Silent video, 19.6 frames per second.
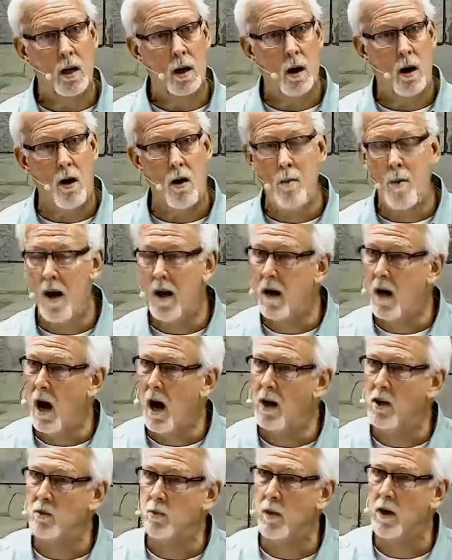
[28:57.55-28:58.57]
Oh my
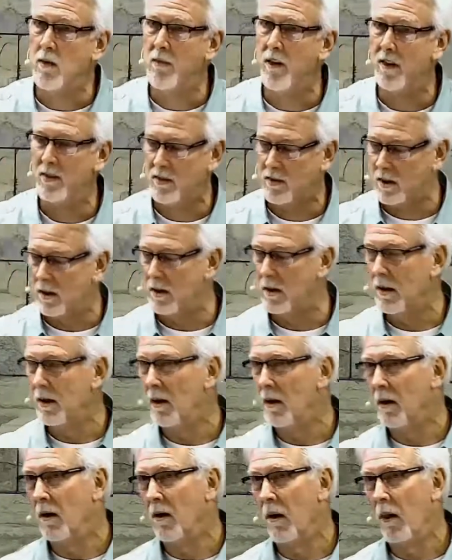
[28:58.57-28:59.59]
gosh, what if Esther,
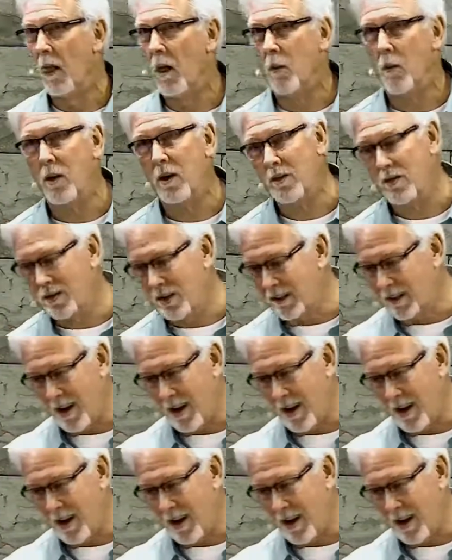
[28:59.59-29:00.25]
what if she's all